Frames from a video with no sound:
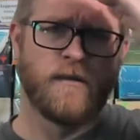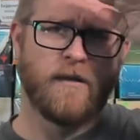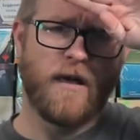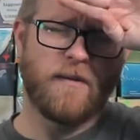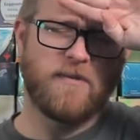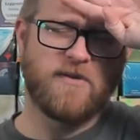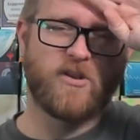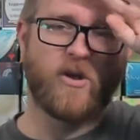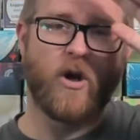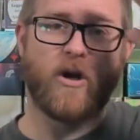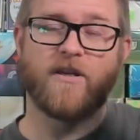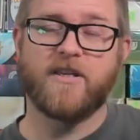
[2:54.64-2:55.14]
I'm
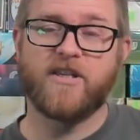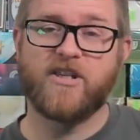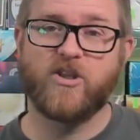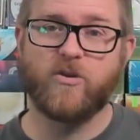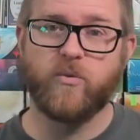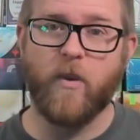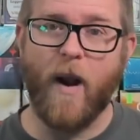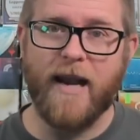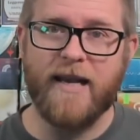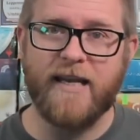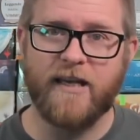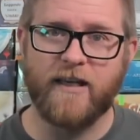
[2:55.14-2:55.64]
starting to
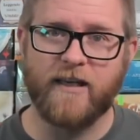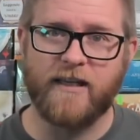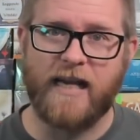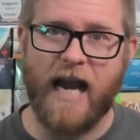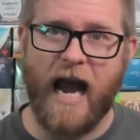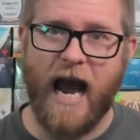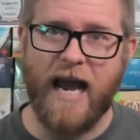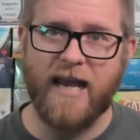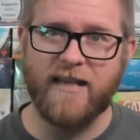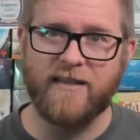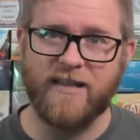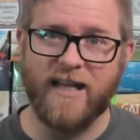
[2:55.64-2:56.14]
sweat here,
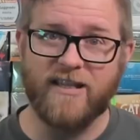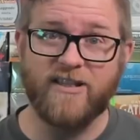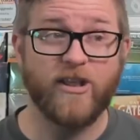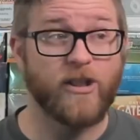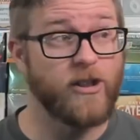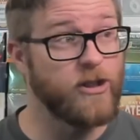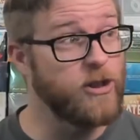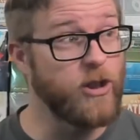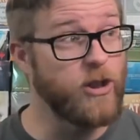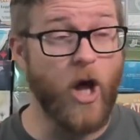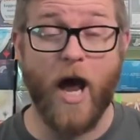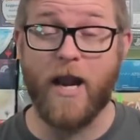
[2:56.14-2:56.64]
guys. That's a
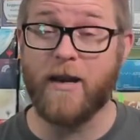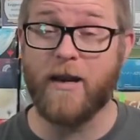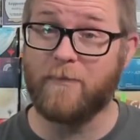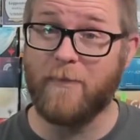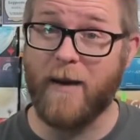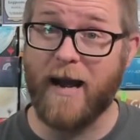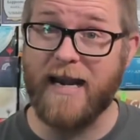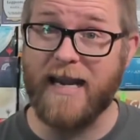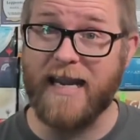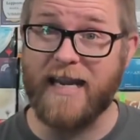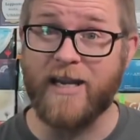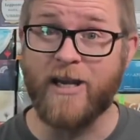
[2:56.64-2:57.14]
lot of
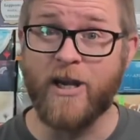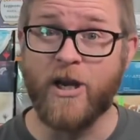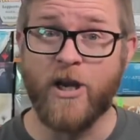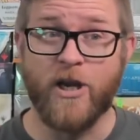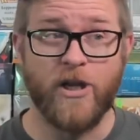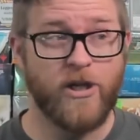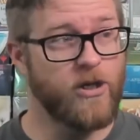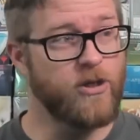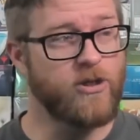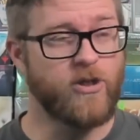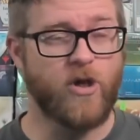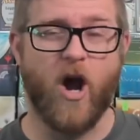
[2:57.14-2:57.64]
money.
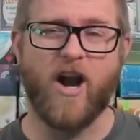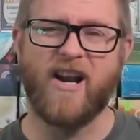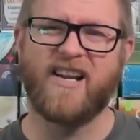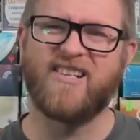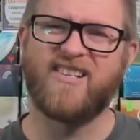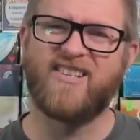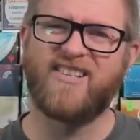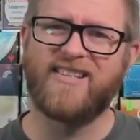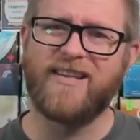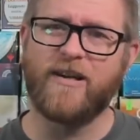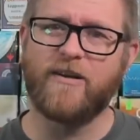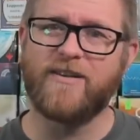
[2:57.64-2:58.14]
You're talking
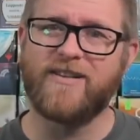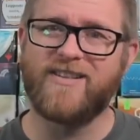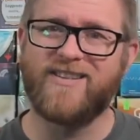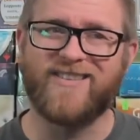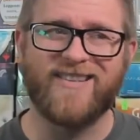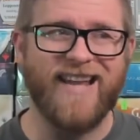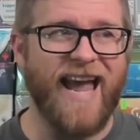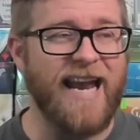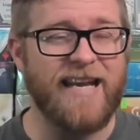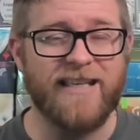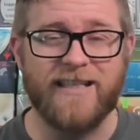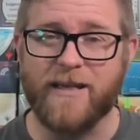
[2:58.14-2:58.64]
Serra
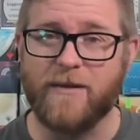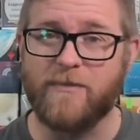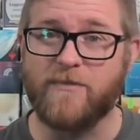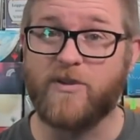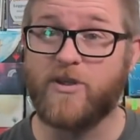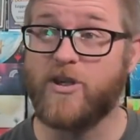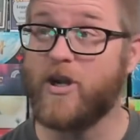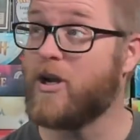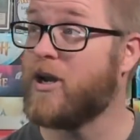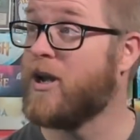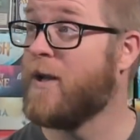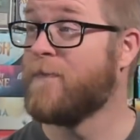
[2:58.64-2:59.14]
Sanctums.
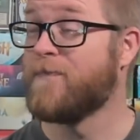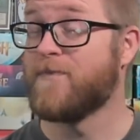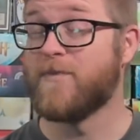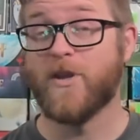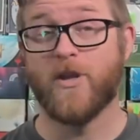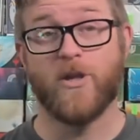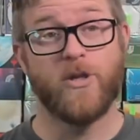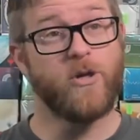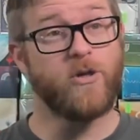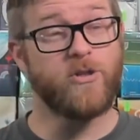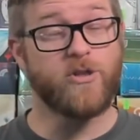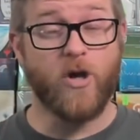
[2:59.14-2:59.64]
You're,
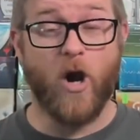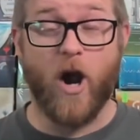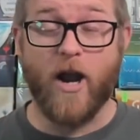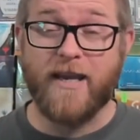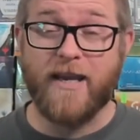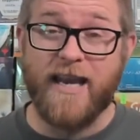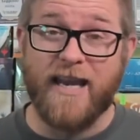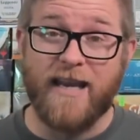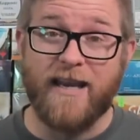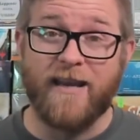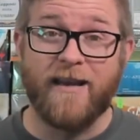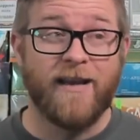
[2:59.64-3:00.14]
you're
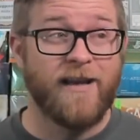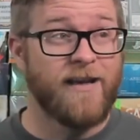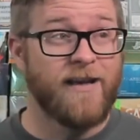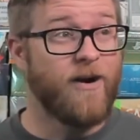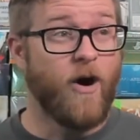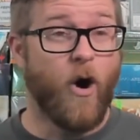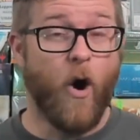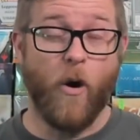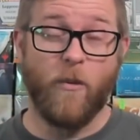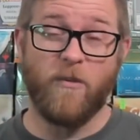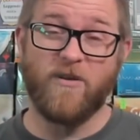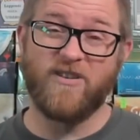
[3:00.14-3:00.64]
talking
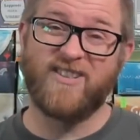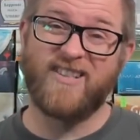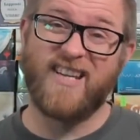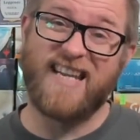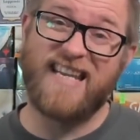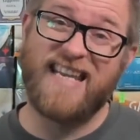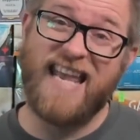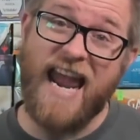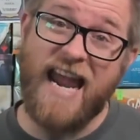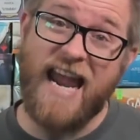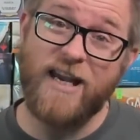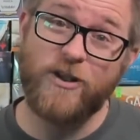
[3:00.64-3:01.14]
almost a
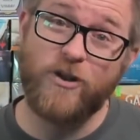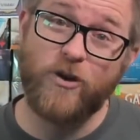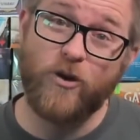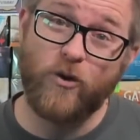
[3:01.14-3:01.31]
Gaea's